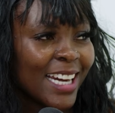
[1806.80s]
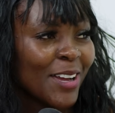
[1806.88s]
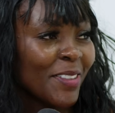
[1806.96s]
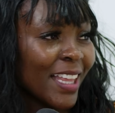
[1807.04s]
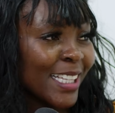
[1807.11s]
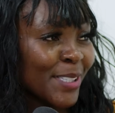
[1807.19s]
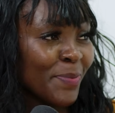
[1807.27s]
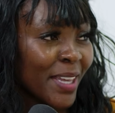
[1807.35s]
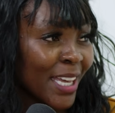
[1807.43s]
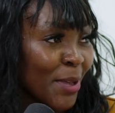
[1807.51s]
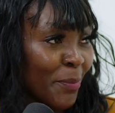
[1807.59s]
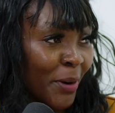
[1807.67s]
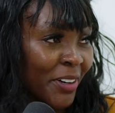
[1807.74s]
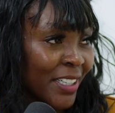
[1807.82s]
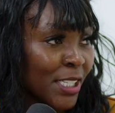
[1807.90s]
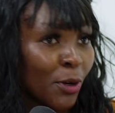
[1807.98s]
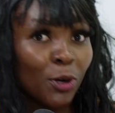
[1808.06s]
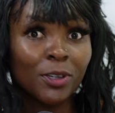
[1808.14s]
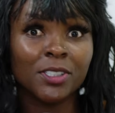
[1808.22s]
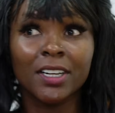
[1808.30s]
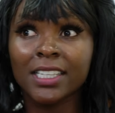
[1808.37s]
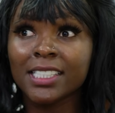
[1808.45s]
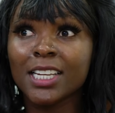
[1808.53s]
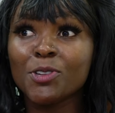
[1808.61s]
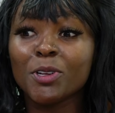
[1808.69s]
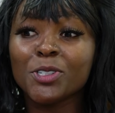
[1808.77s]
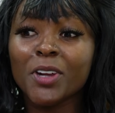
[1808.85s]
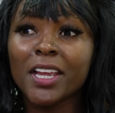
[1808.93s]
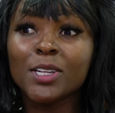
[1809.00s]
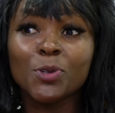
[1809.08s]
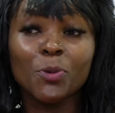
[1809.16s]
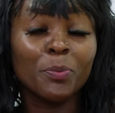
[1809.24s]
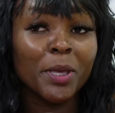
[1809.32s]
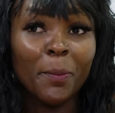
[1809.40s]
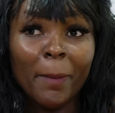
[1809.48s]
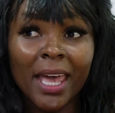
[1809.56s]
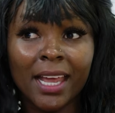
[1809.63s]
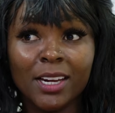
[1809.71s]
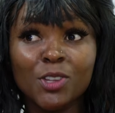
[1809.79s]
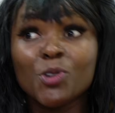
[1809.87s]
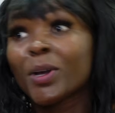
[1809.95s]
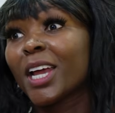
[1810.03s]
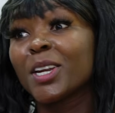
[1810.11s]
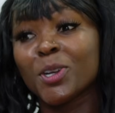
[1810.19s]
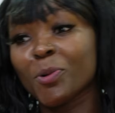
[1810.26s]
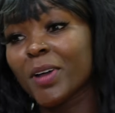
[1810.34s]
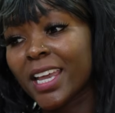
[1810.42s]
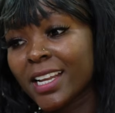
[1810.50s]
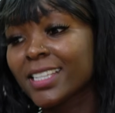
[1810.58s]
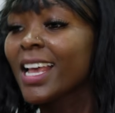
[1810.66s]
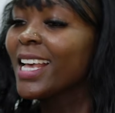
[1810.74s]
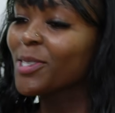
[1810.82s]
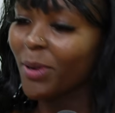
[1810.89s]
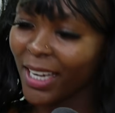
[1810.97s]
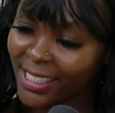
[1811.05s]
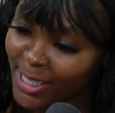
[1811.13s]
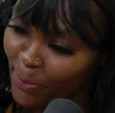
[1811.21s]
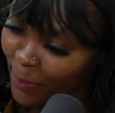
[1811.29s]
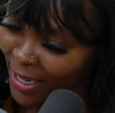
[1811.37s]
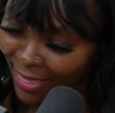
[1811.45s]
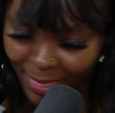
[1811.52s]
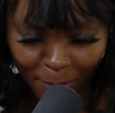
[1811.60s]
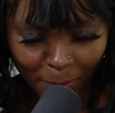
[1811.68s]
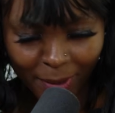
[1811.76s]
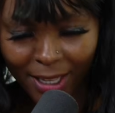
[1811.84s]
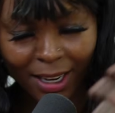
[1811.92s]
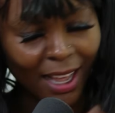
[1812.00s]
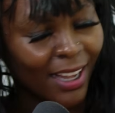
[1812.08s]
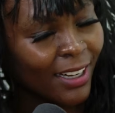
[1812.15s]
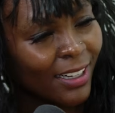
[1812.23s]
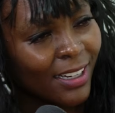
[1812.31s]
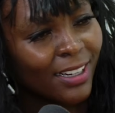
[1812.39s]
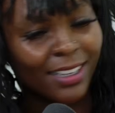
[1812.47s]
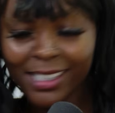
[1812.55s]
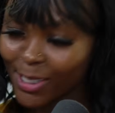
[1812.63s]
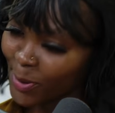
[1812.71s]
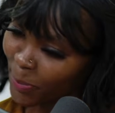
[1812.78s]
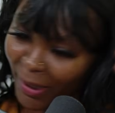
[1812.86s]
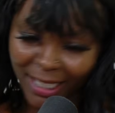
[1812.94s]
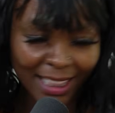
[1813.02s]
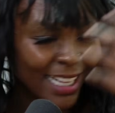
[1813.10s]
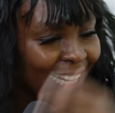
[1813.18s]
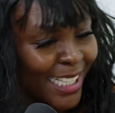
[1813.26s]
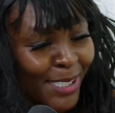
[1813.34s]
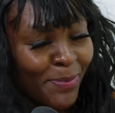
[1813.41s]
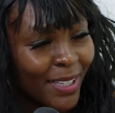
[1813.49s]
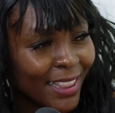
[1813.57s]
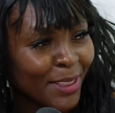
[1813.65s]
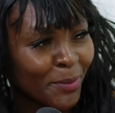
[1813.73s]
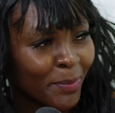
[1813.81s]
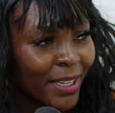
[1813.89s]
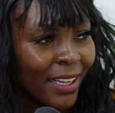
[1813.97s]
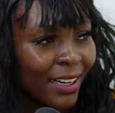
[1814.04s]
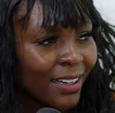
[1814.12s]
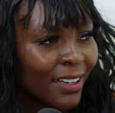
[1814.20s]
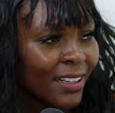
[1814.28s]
No, that's being hypocritical because honestly, you're trying to be men. You can do it. So let's split the bill, honey. Let's split the bill.